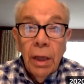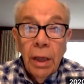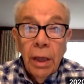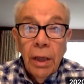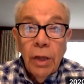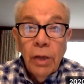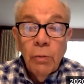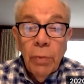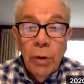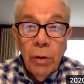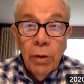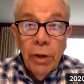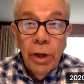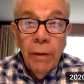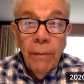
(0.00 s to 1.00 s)
is
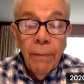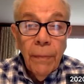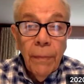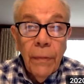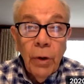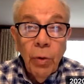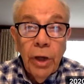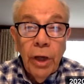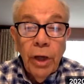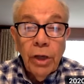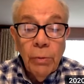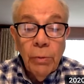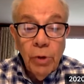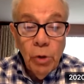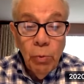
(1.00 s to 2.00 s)
creating
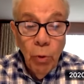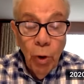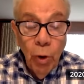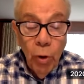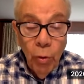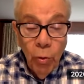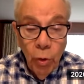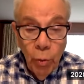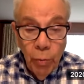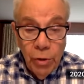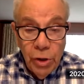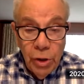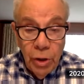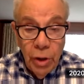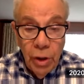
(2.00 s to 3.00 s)
some small
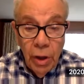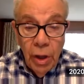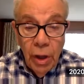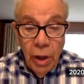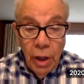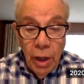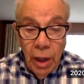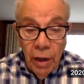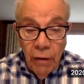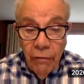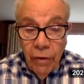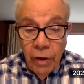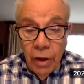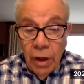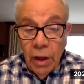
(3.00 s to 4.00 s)
groups
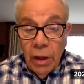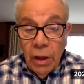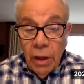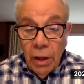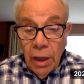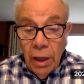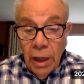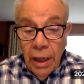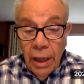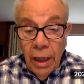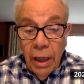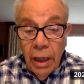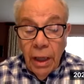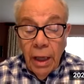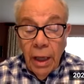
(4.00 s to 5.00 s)
of
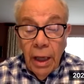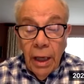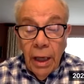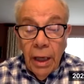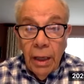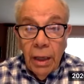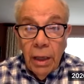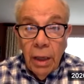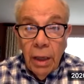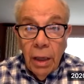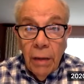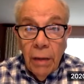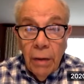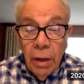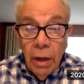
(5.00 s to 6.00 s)
lay and
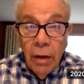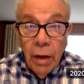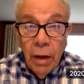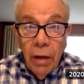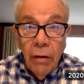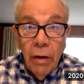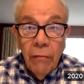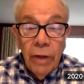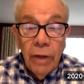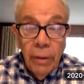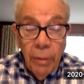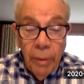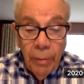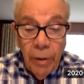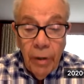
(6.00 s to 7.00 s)

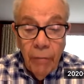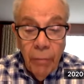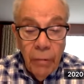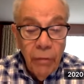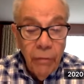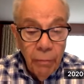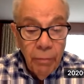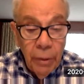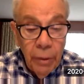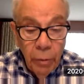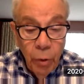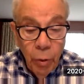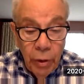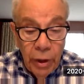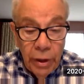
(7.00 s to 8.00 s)
of people
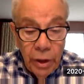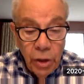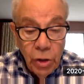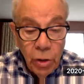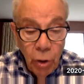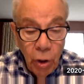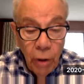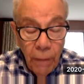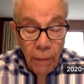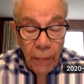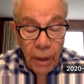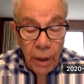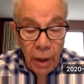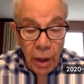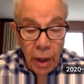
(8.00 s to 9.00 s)
who are on this call,
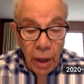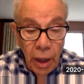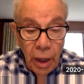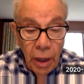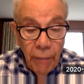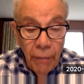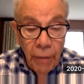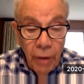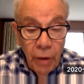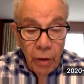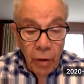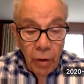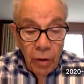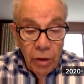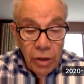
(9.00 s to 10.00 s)

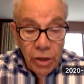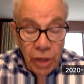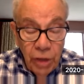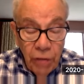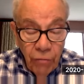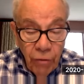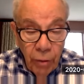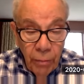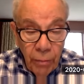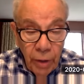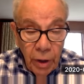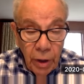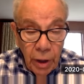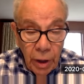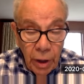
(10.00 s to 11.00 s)
say from
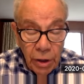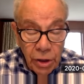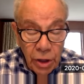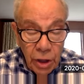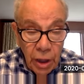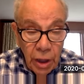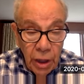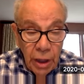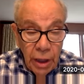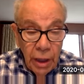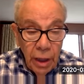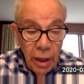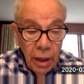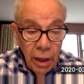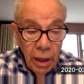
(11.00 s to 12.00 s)
our
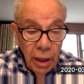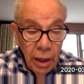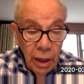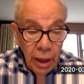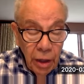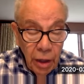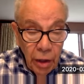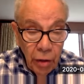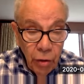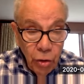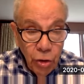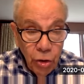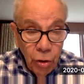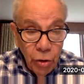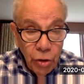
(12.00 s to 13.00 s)
synagogue and another
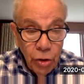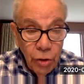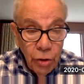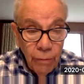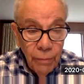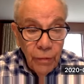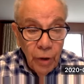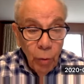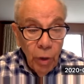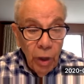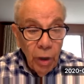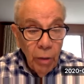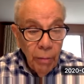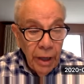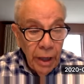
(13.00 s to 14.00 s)
church.
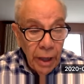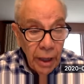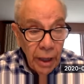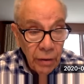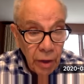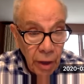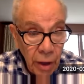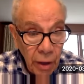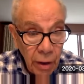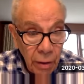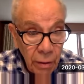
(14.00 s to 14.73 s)
Welcome back, Anthony.